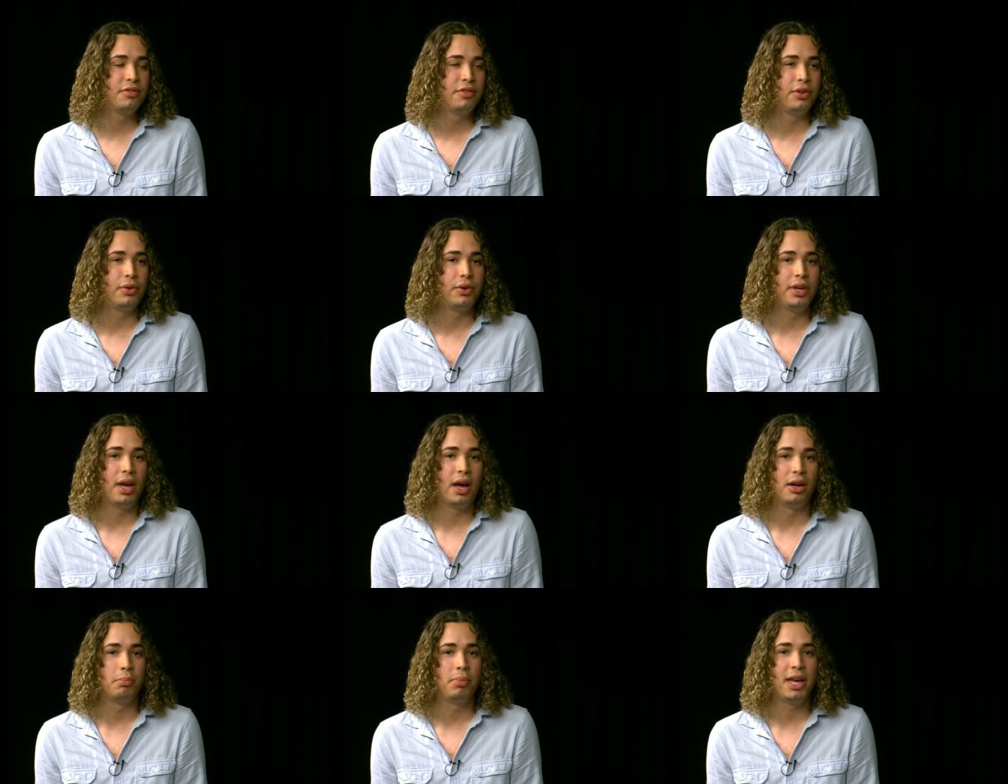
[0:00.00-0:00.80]
for
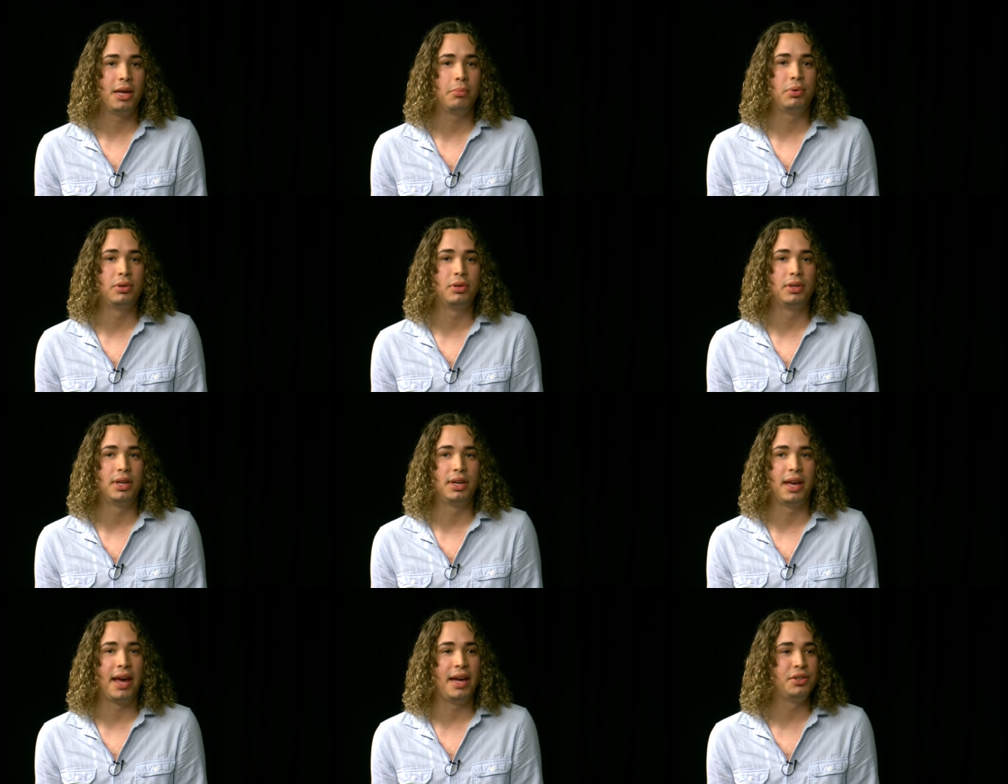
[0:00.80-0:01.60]
young people
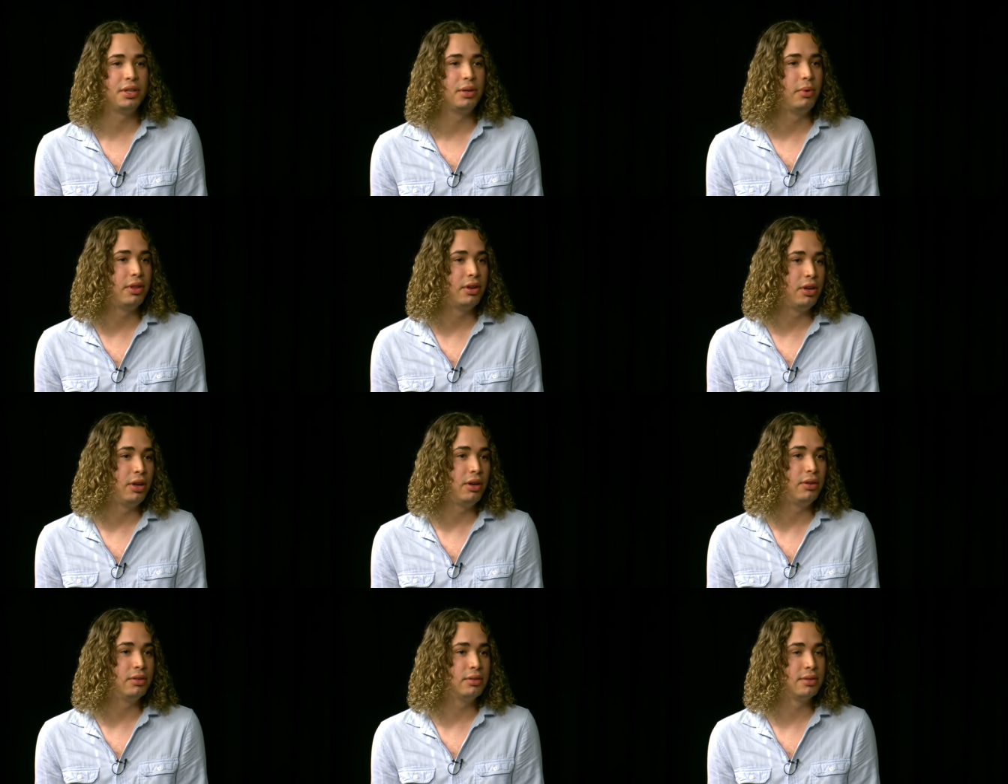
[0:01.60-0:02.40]
engaging with
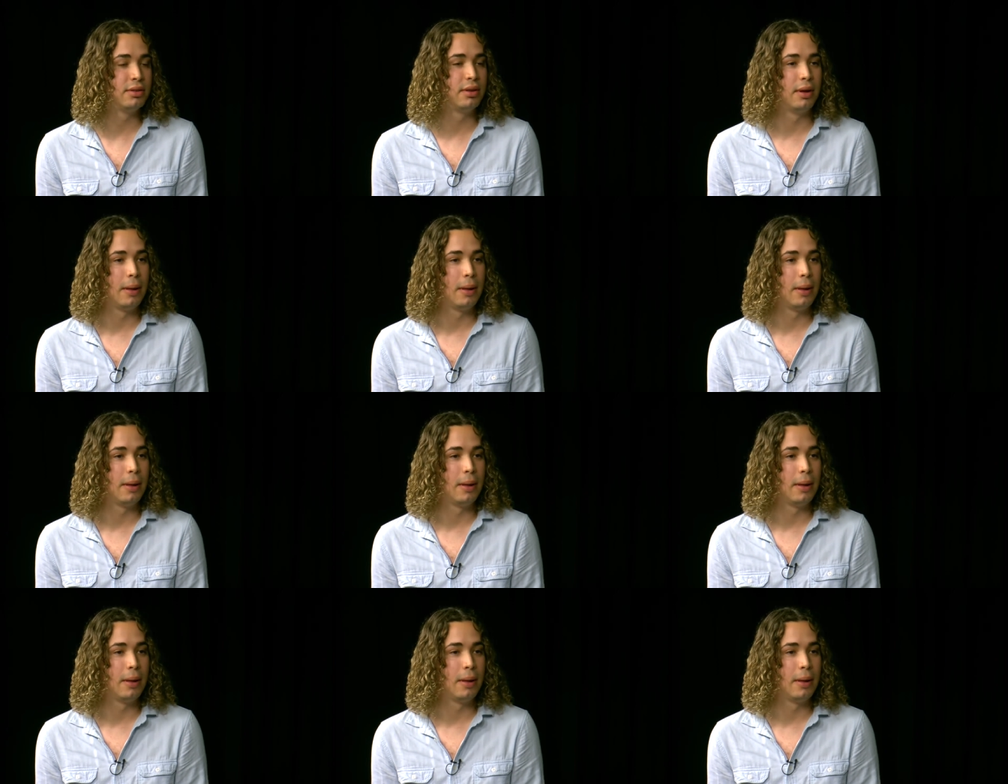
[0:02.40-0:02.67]
news?